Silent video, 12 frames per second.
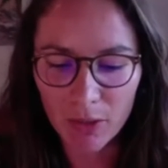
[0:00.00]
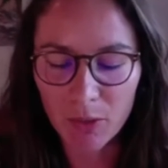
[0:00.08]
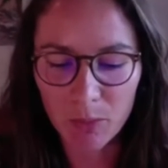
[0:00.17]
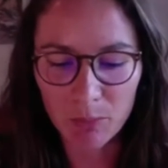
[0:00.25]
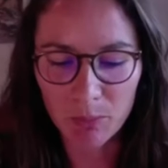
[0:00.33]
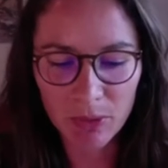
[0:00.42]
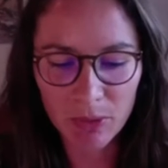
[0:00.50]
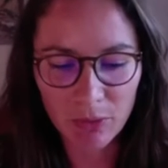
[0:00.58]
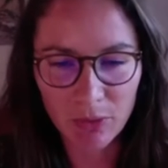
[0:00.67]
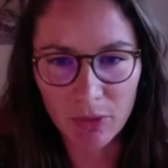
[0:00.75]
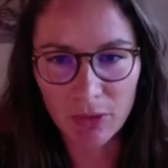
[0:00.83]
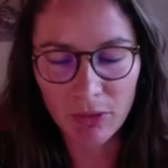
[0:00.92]
both of
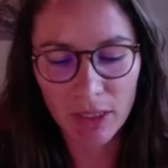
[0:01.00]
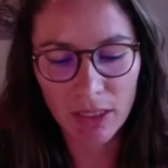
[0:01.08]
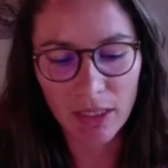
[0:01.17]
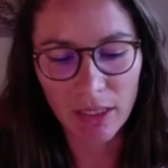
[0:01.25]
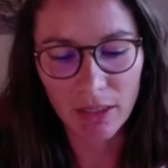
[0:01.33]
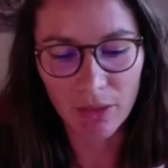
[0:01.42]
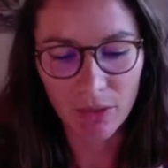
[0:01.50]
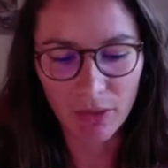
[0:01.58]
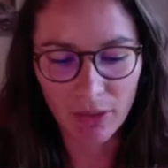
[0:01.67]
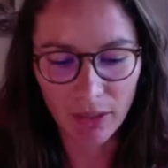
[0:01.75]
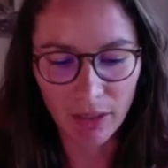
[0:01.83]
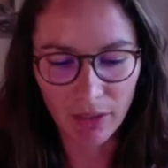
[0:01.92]
you quickly,
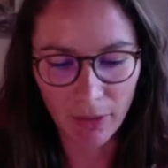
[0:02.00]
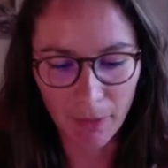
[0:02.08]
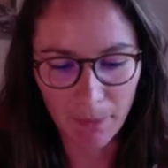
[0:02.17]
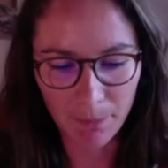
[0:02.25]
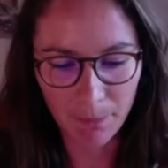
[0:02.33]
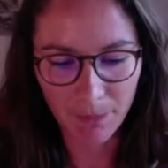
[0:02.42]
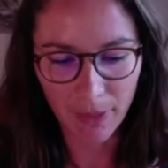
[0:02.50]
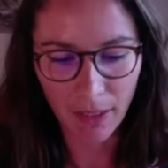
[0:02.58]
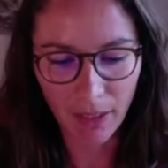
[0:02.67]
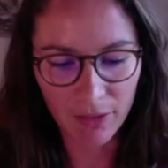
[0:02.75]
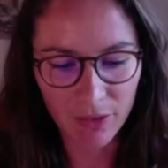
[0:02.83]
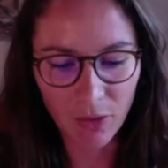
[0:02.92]
or
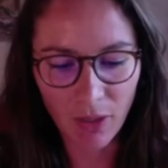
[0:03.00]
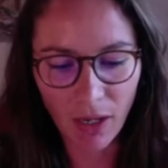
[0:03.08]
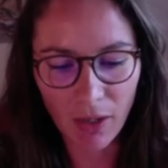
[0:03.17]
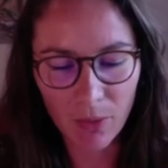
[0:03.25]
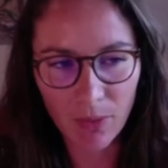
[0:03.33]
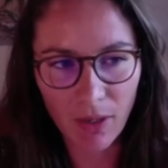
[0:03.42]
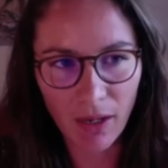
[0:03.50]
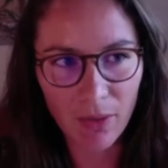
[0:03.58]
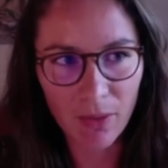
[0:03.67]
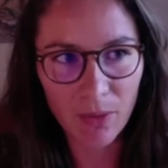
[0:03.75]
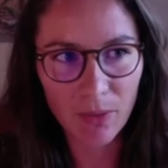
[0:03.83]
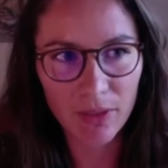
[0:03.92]
so
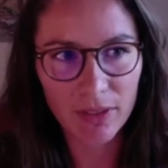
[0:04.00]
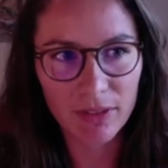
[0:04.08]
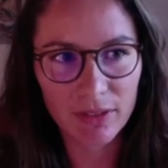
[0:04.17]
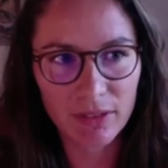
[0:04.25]
how is